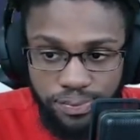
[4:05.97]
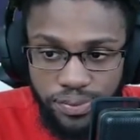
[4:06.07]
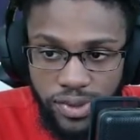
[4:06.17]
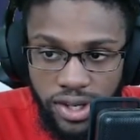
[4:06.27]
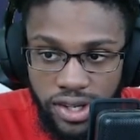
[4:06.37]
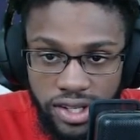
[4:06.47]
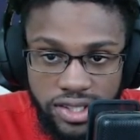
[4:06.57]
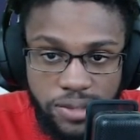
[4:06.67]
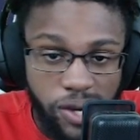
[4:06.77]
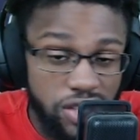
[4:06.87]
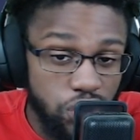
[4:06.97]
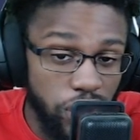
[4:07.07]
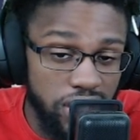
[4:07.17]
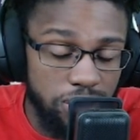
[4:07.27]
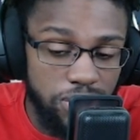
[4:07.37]
It spawns
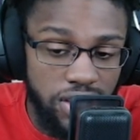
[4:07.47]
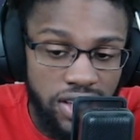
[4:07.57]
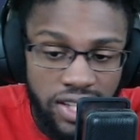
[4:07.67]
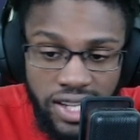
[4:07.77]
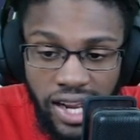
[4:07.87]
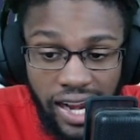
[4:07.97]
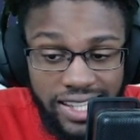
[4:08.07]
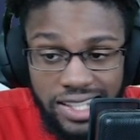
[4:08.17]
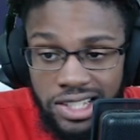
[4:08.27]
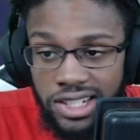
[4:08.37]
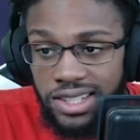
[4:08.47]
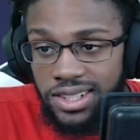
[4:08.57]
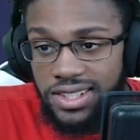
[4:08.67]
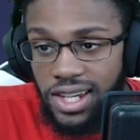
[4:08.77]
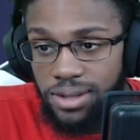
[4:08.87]
randomly. I got lucky
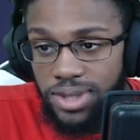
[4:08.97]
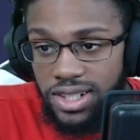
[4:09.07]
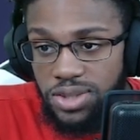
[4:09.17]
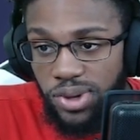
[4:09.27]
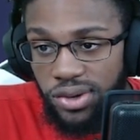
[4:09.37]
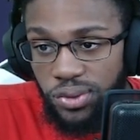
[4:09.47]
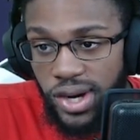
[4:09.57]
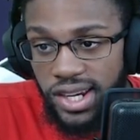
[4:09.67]
this game that it spawned right